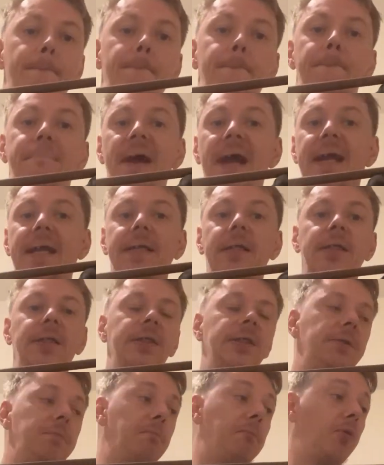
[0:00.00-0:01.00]

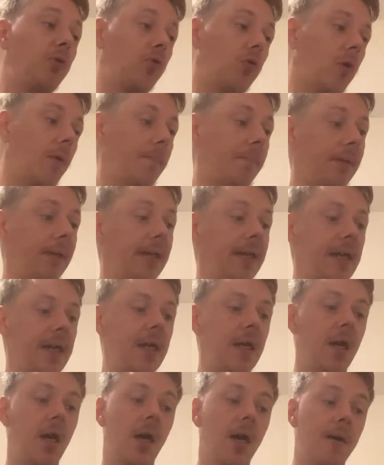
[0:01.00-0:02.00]
bend properly.
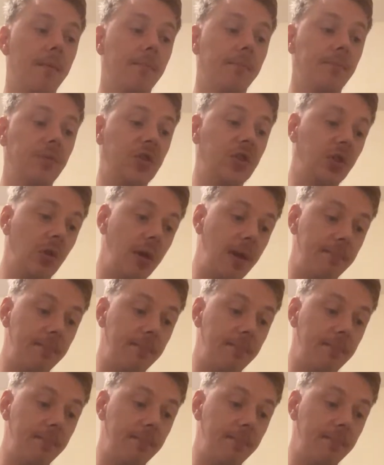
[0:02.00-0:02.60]
So